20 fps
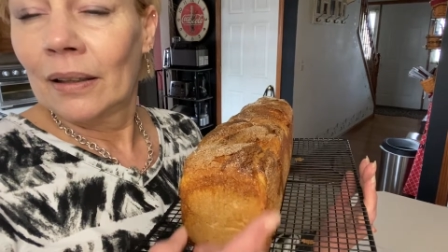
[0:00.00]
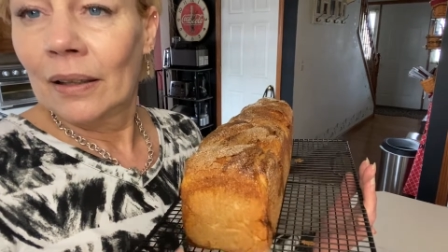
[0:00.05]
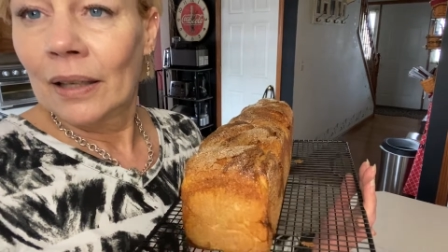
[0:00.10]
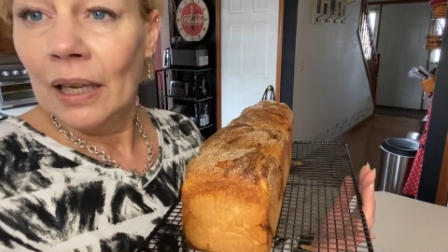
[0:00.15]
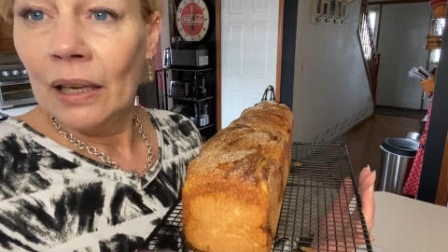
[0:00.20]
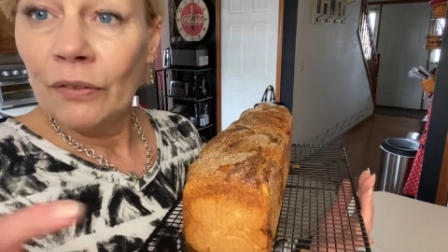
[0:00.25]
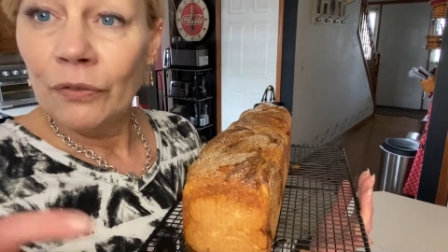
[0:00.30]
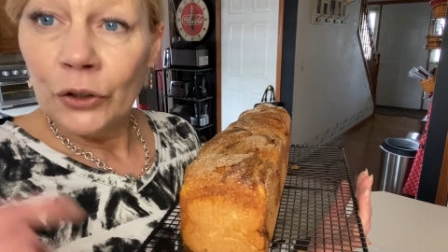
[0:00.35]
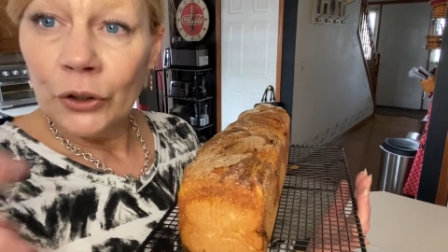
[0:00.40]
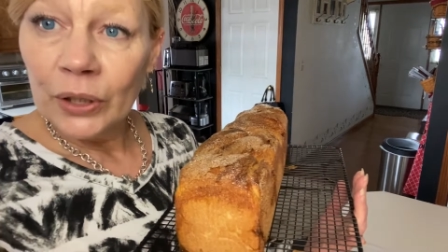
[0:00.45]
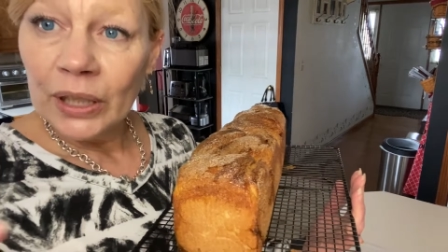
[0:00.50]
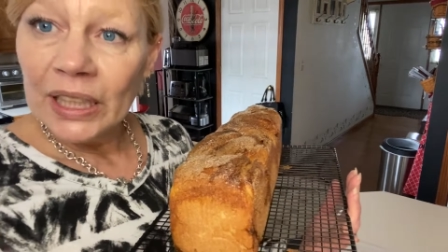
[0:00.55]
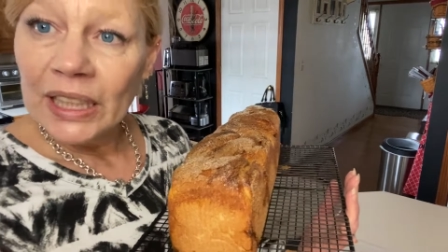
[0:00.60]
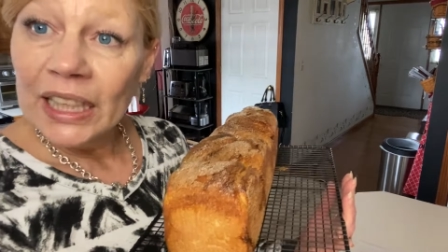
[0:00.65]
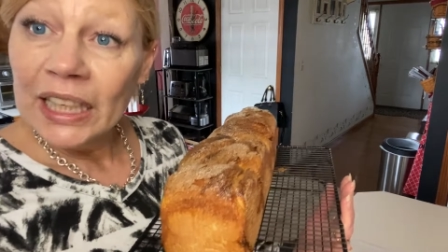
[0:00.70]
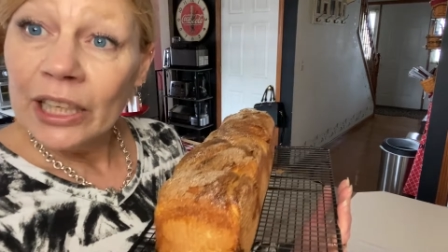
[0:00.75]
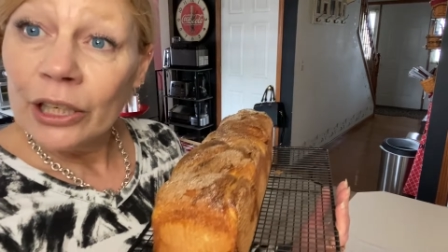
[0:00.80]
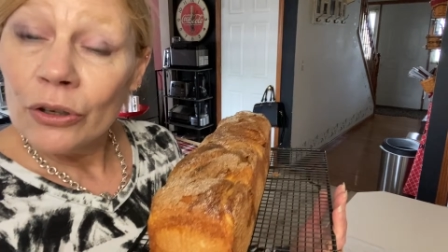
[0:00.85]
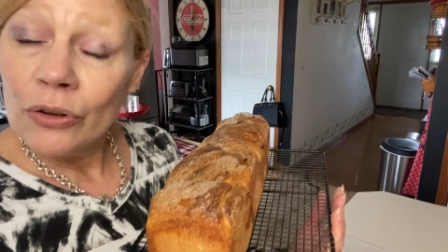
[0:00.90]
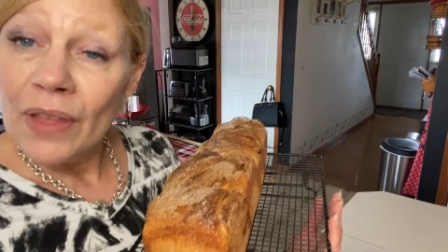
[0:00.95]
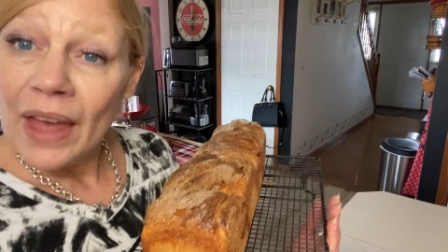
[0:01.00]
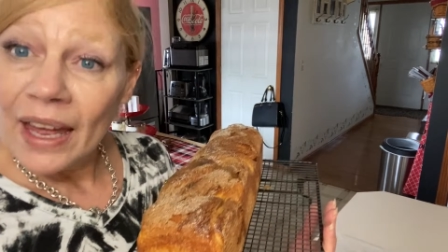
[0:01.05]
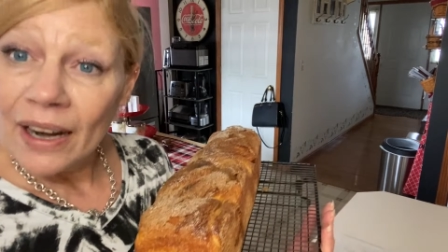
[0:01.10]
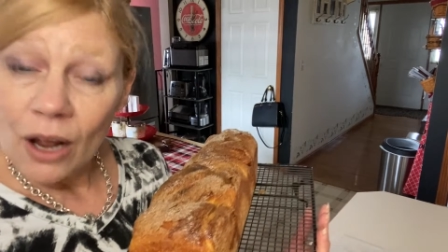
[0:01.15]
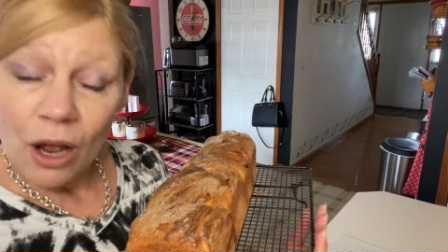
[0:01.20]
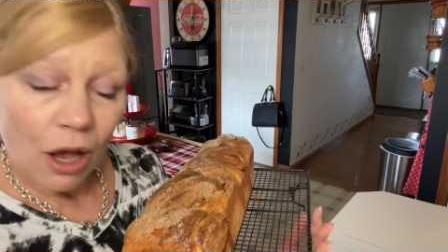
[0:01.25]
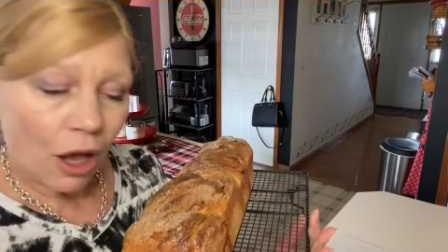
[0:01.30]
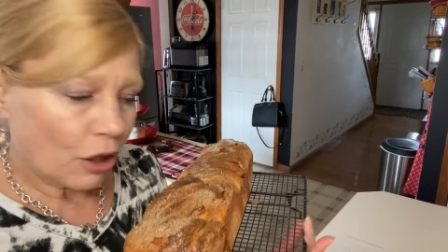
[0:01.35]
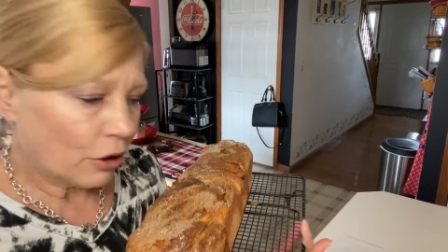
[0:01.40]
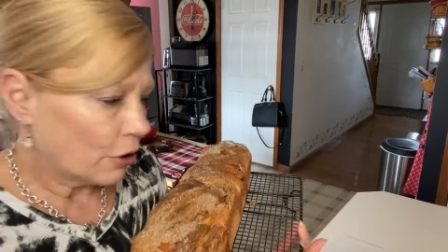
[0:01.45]
If you can hear that
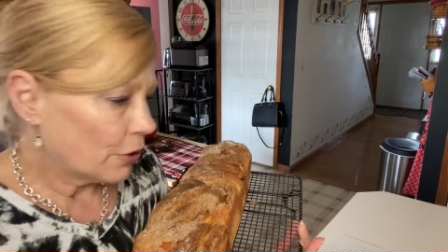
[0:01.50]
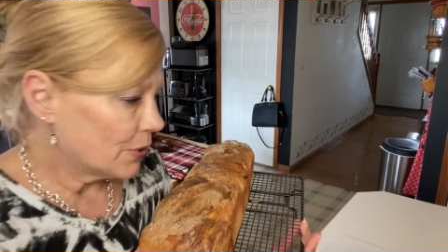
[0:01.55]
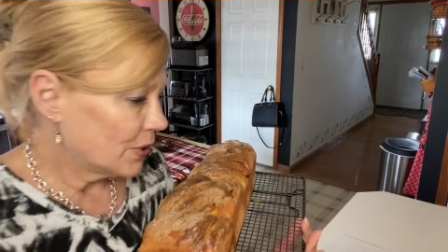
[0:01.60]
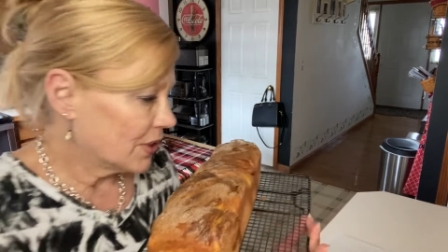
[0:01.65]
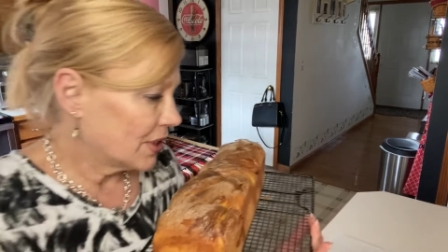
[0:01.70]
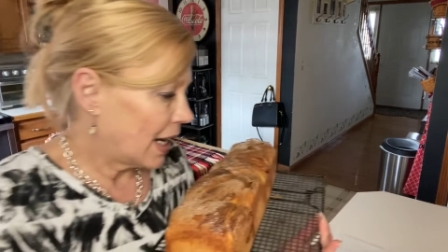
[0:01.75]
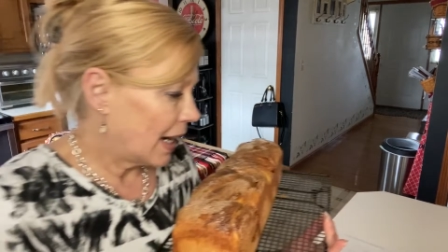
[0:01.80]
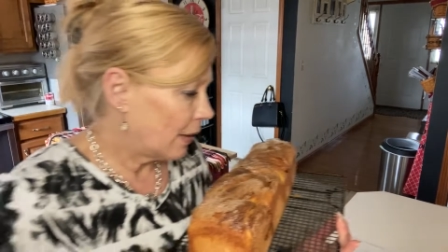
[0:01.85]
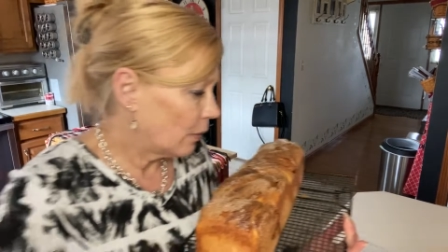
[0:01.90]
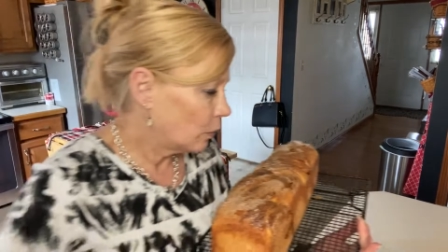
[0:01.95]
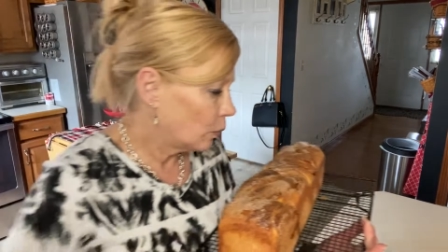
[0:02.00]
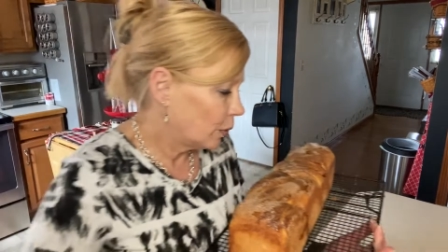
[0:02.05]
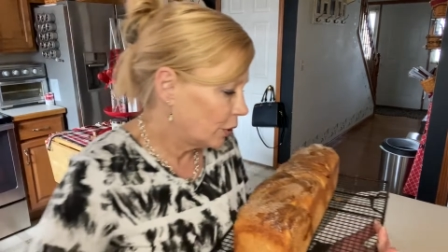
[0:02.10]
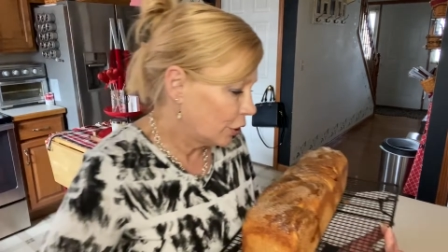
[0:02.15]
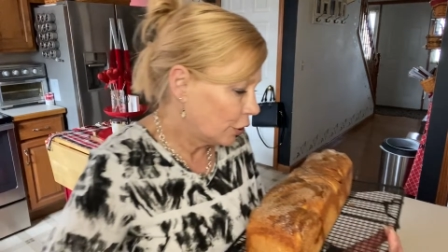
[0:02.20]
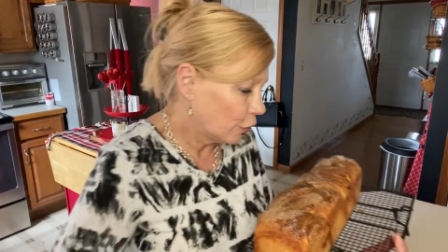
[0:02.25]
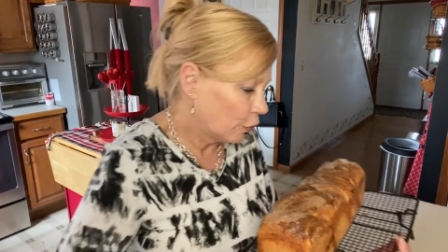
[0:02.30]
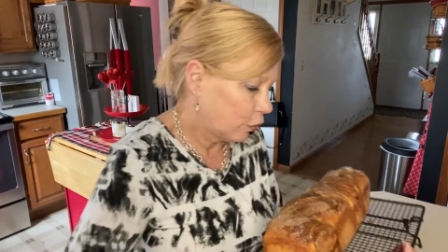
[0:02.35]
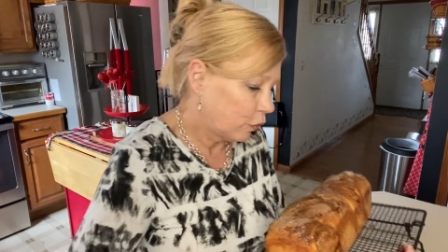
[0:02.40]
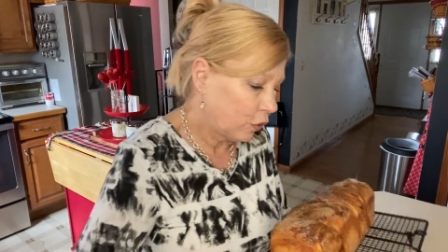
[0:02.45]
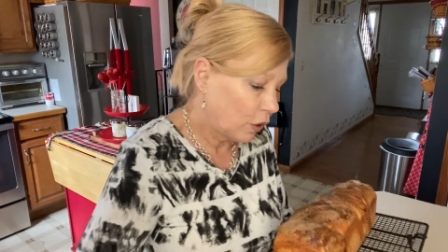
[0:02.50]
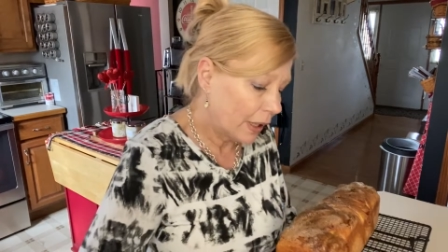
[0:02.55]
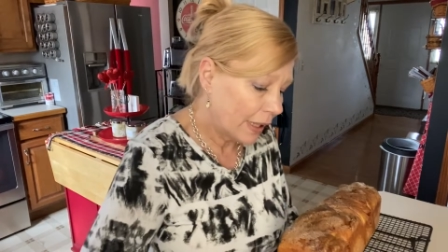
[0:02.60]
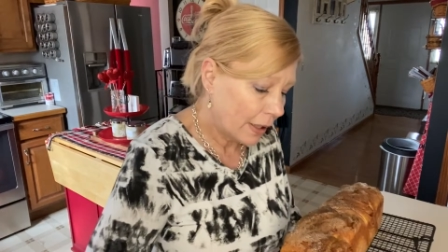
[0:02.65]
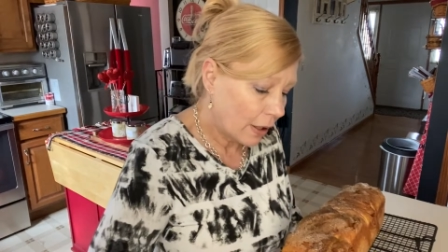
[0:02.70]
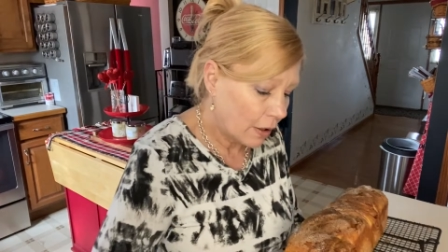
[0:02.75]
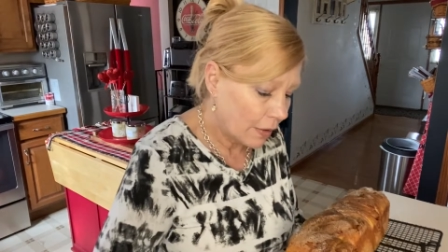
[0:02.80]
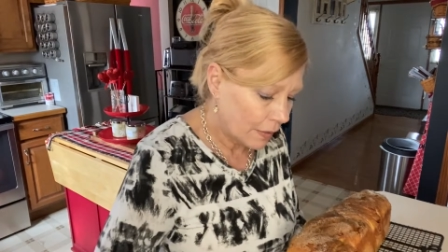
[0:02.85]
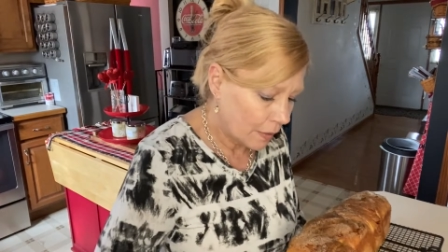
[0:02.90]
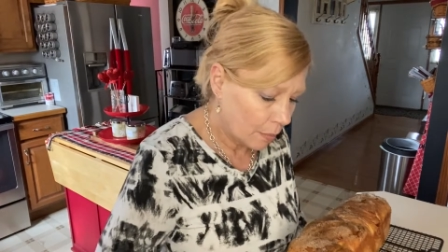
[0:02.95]
hollow sound when you flick
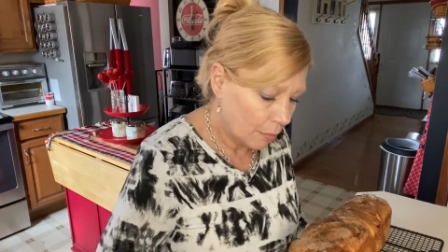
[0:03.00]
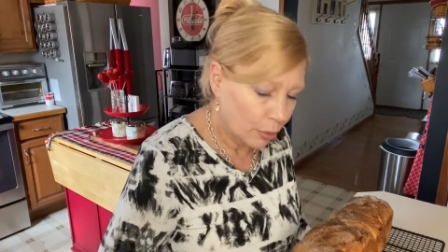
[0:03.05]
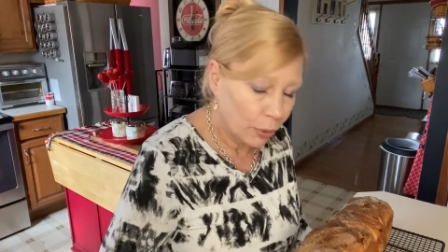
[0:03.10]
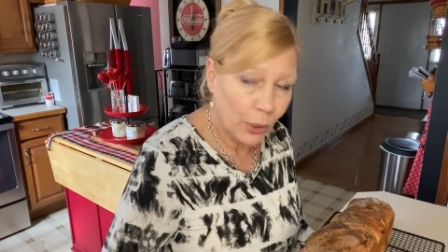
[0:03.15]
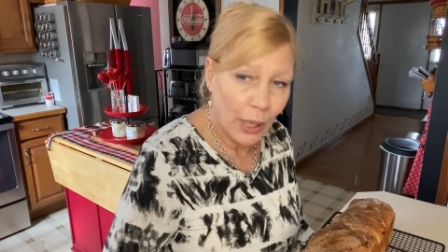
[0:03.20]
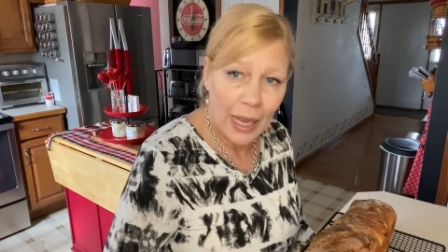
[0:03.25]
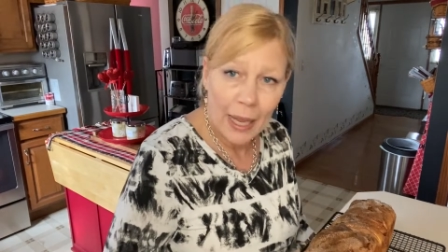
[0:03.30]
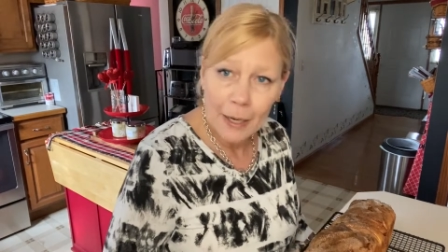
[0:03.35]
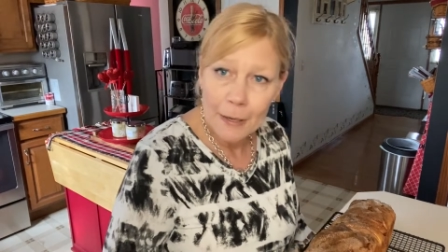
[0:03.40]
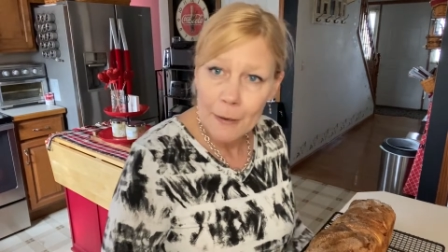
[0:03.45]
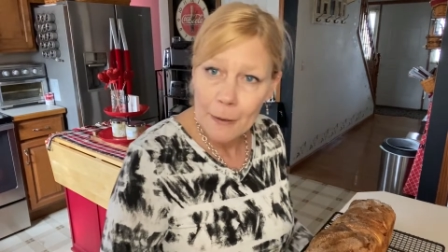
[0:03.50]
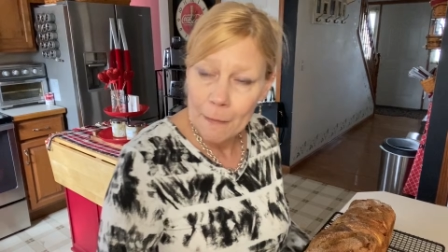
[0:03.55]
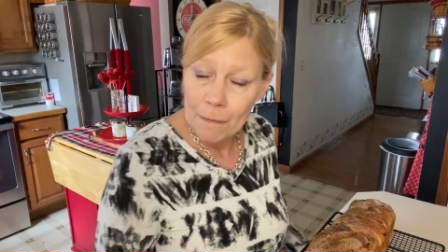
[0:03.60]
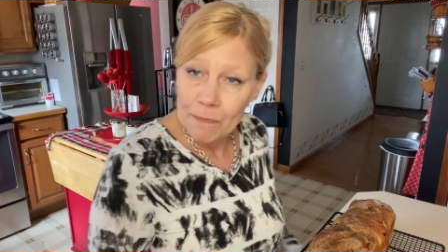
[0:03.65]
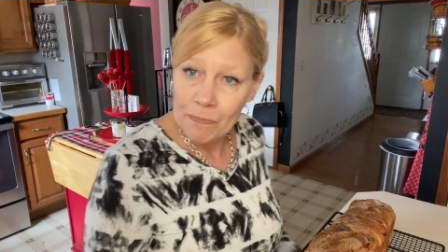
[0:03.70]
on the bread,